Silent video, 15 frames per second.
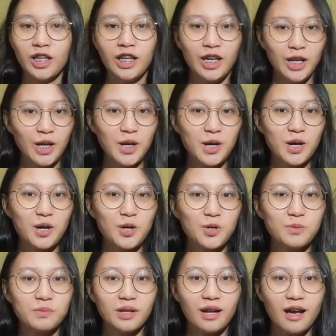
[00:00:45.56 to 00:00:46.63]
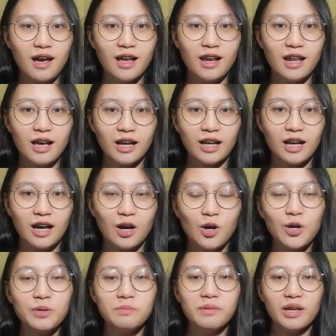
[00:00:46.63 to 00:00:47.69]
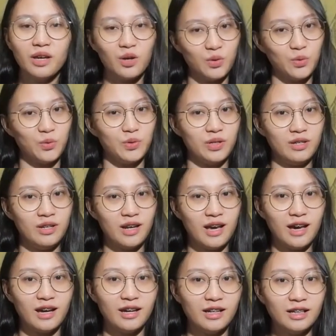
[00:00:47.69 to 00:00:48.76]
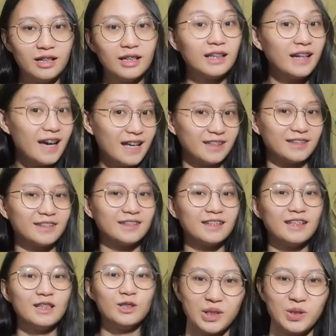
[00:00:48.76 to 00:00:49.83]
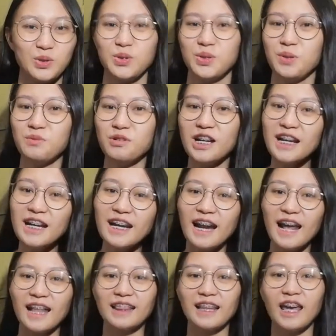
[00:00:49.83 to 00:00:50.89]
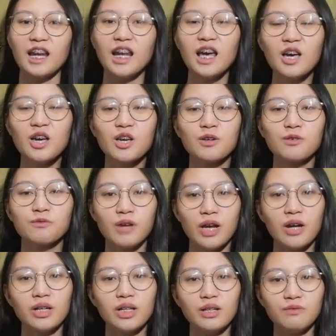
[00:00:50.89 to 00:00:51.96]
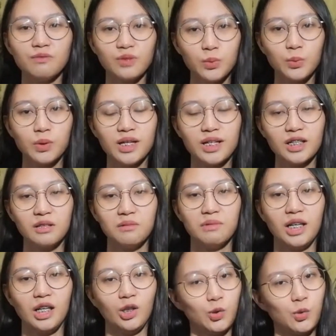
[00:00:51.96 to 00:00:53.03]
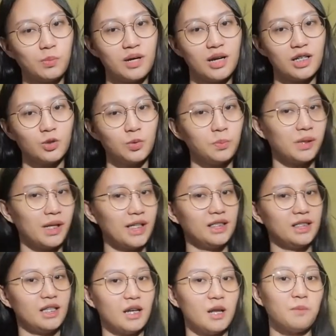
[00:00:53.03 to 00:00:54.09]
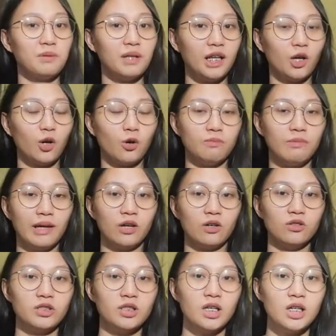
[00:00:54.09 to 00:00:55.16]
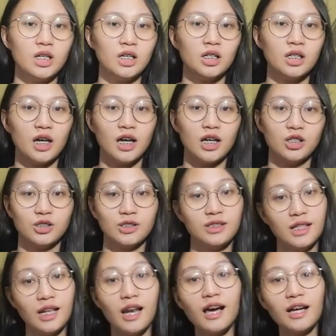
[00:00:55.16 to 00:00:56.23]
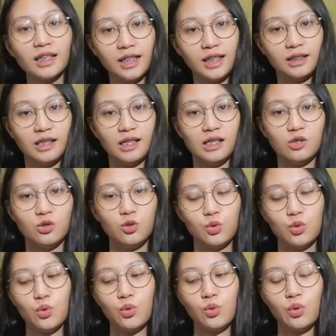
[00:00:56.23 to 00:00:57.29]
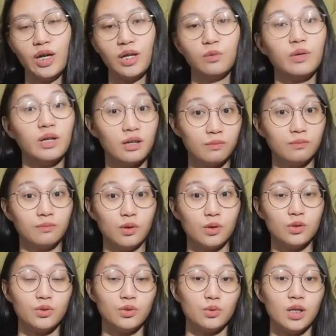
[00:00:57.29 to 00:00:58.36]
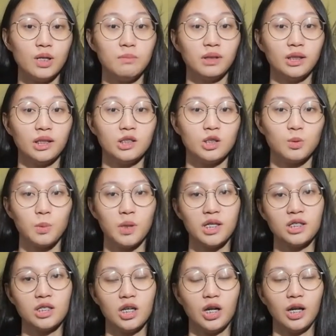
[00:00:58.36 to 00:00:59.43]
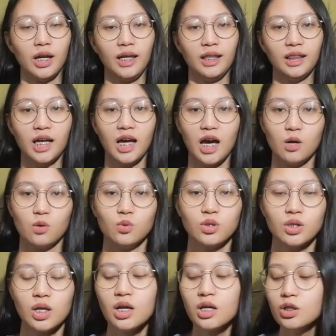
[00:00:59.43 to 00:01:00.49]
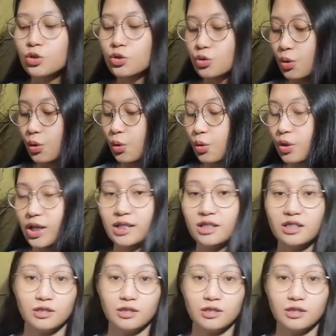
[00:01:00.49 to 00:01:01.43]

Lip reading: ngayon lang ako mag-aalaga on my own ng cat. So, simulan na natin. Very few lang naman itong mga supplies na nabili ko because she's still a kitten, so, and we have also limited space here in the house. So, let's